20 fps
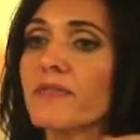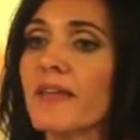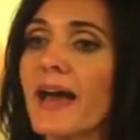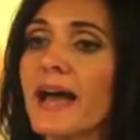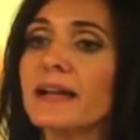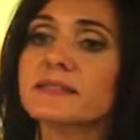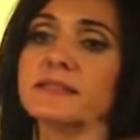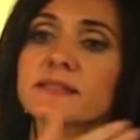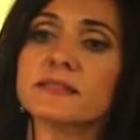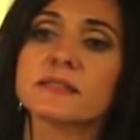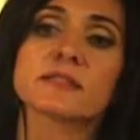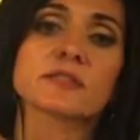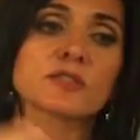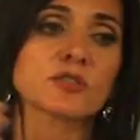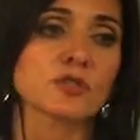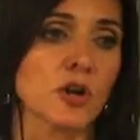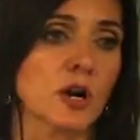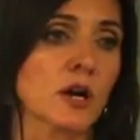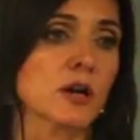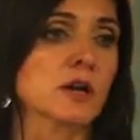That's the
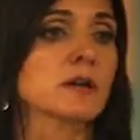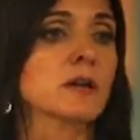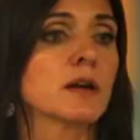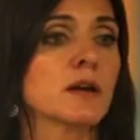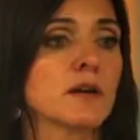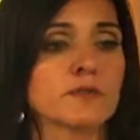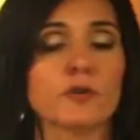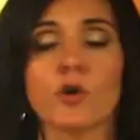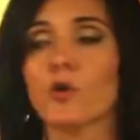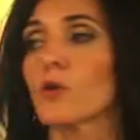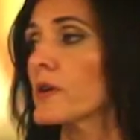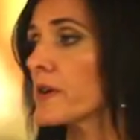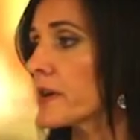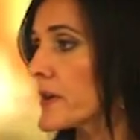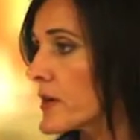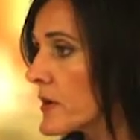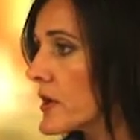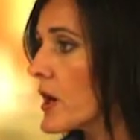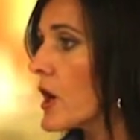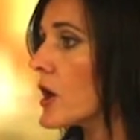start of
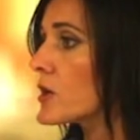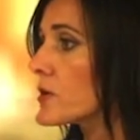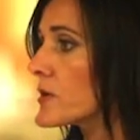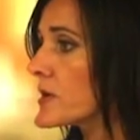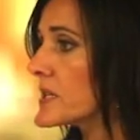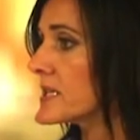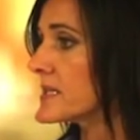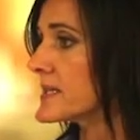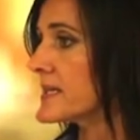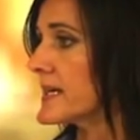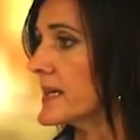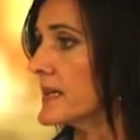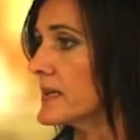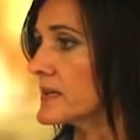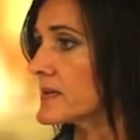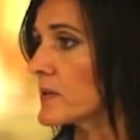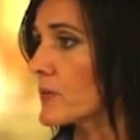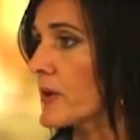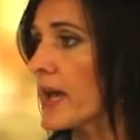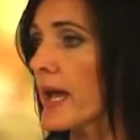coronary artery
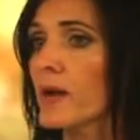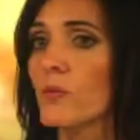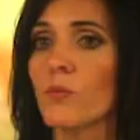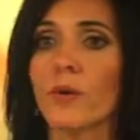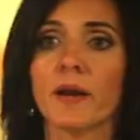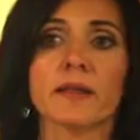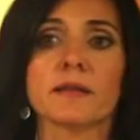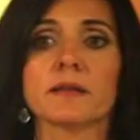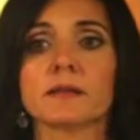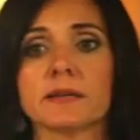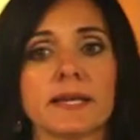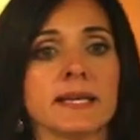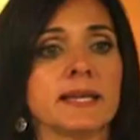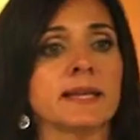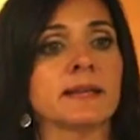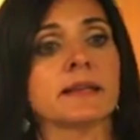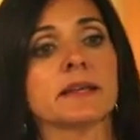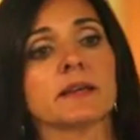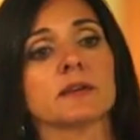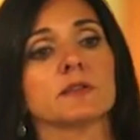disease, okay? One of the
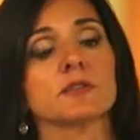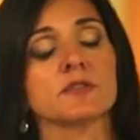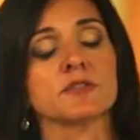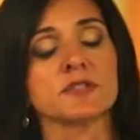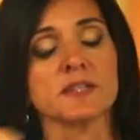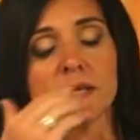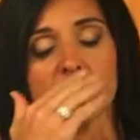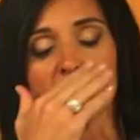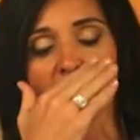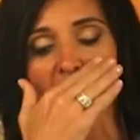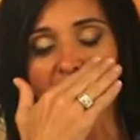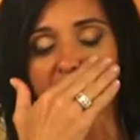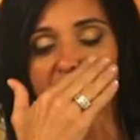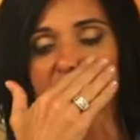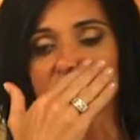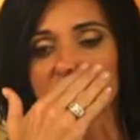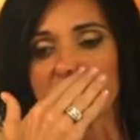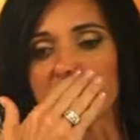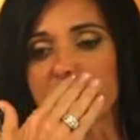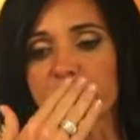leading killers in our
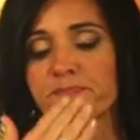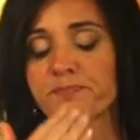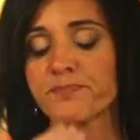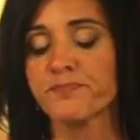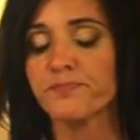country.